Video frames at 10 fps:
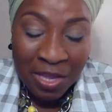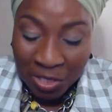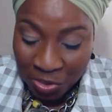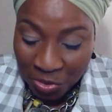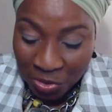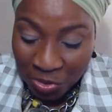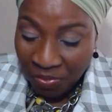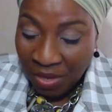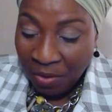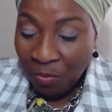So
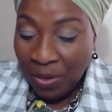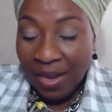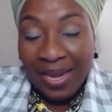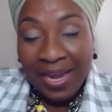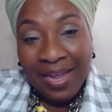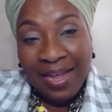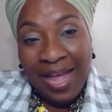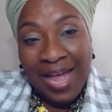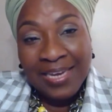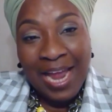we are
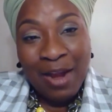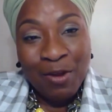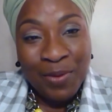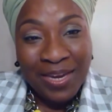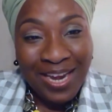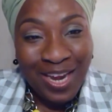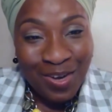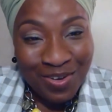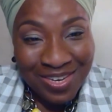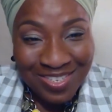here at Caribbean
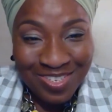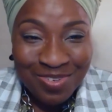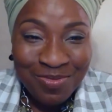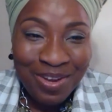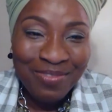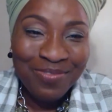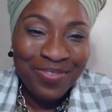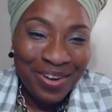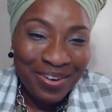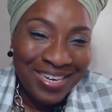Caterers doing
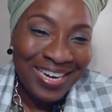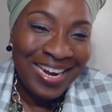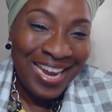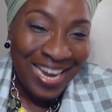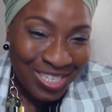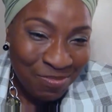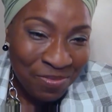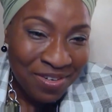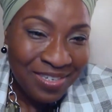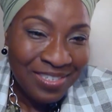very
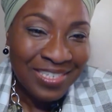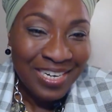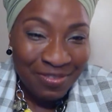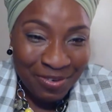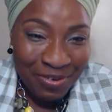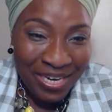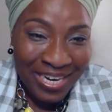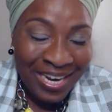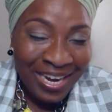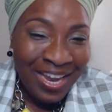expert delivery
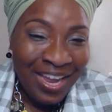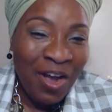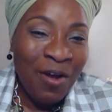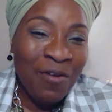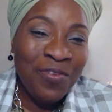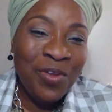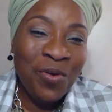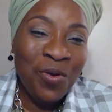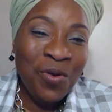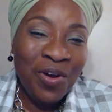of
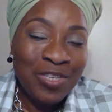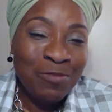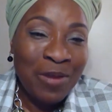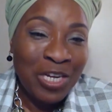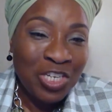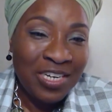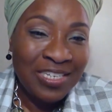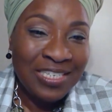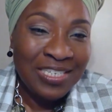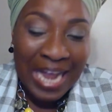your special
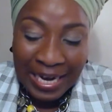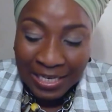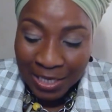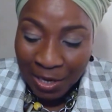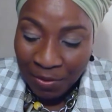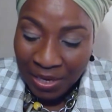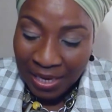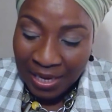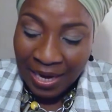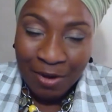
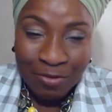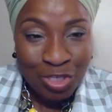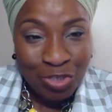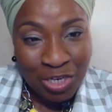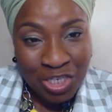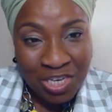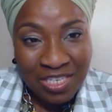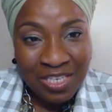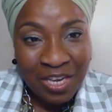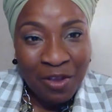dietary
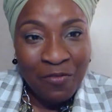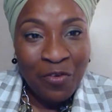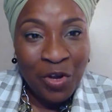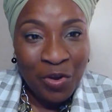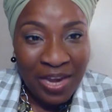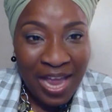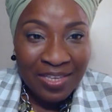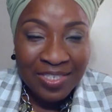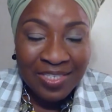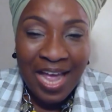restrictions for your
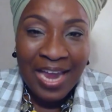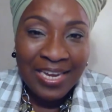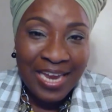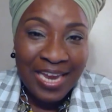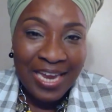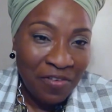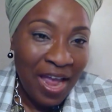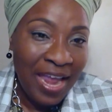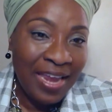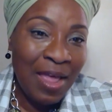guests,
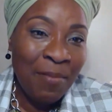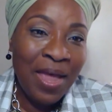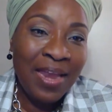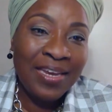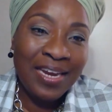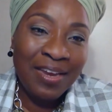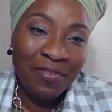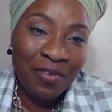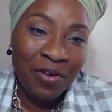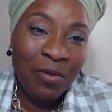identifying them and
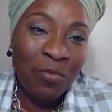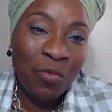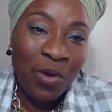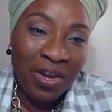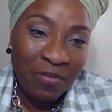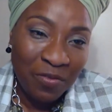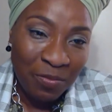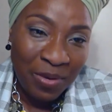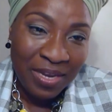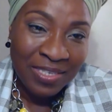delivering
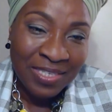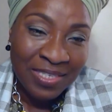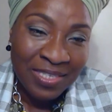wonderful meals